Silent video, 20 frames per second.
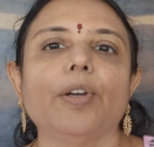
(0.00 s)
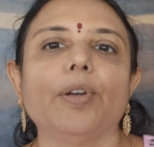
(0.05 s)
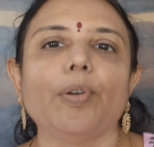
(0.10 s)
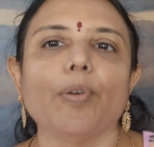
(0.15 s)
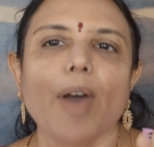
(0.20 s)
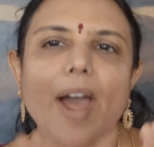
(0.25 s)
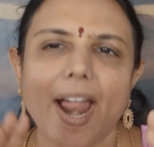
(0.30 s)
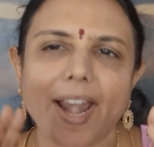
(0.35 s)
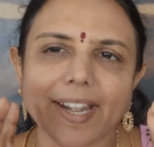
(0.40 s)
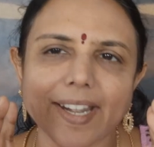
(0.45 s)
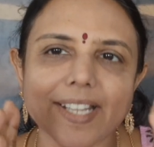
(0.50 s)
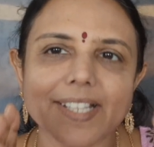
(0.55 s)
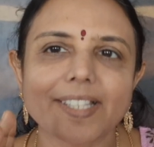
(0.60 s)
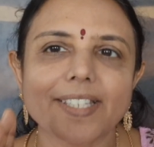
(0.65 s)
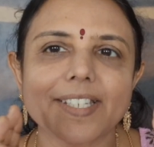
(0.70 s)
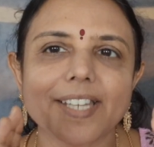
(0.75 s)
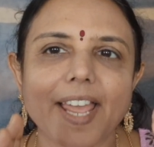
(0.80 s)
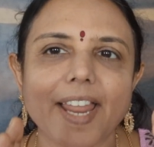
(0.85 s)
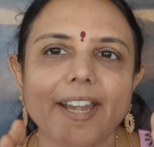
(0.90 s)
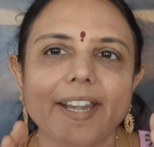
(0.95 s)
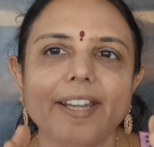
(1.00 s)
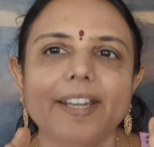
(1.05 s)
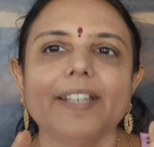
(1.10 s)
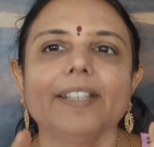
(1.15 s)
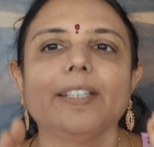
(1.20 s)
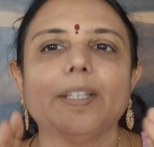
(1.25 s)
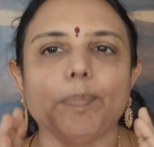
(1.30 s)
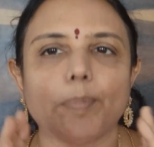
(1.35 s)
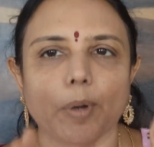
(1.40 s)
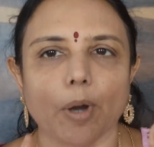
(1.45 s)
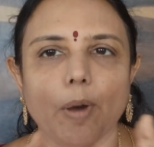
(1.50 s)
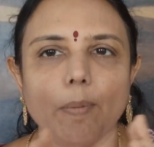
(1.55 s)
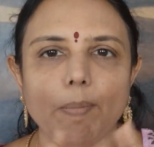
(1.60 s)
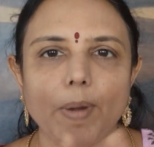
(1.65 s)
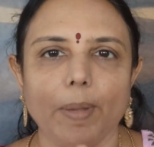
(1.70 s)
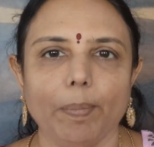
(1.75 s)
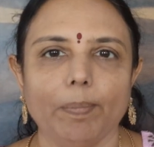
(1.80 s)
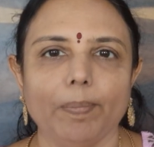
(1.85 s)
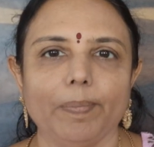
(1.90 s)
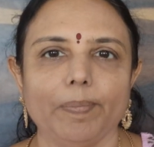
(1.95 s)
to understand the
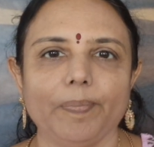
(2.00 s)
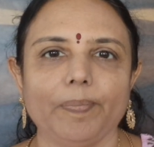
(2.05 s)
problem.